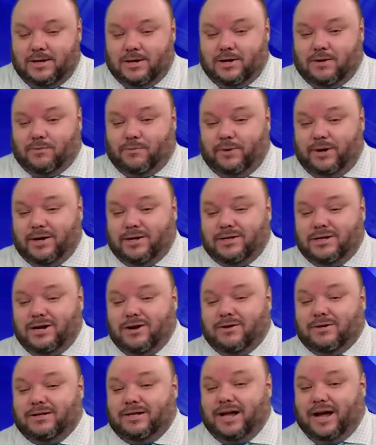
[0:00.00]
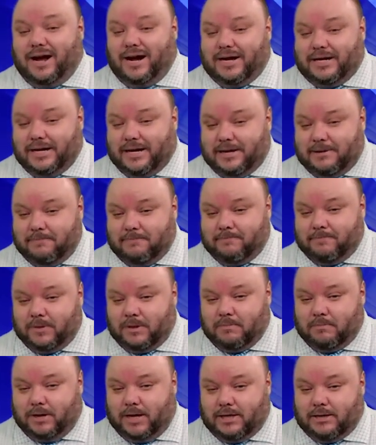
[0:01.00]
We're near 90
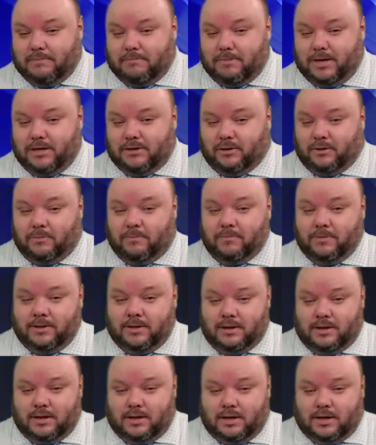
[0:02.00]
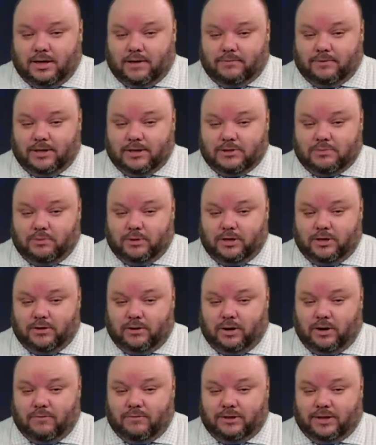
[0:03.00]
by the middle of next week.
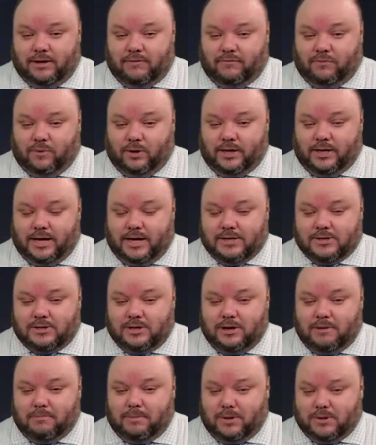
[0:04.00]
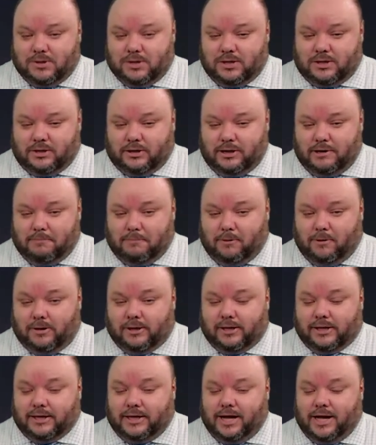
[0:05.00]
Your overnight forecast here, mostly clear,
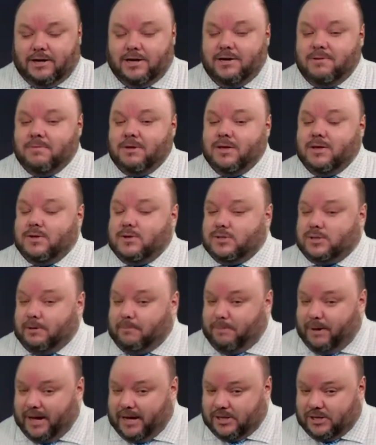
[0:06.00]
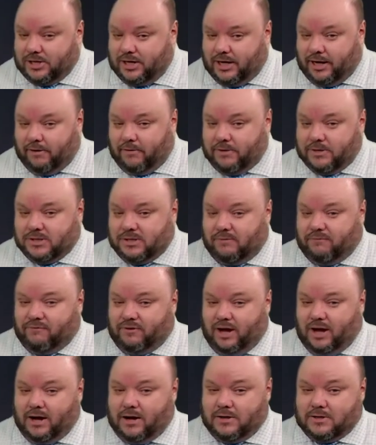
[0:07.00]
partly cloudy, some patchy areas of
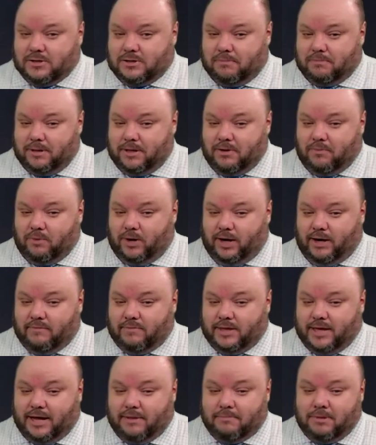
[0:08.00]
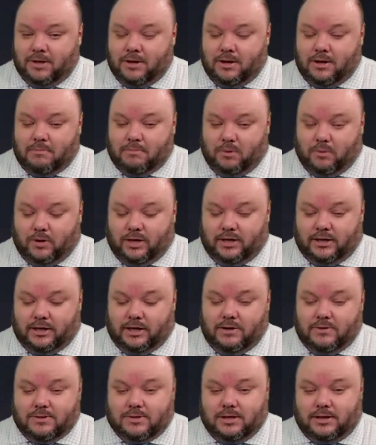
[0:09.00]
fog, so be aware of that. Morning
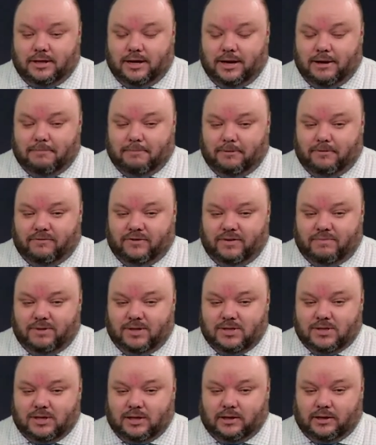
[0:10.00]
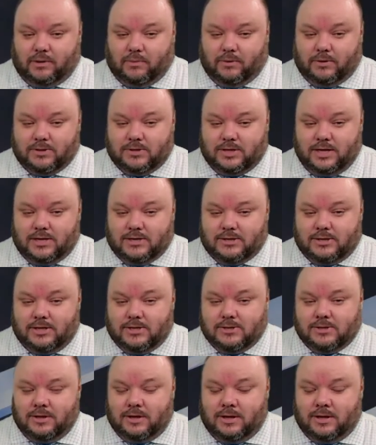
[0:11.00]
lows in the upper 50s to lower 60s.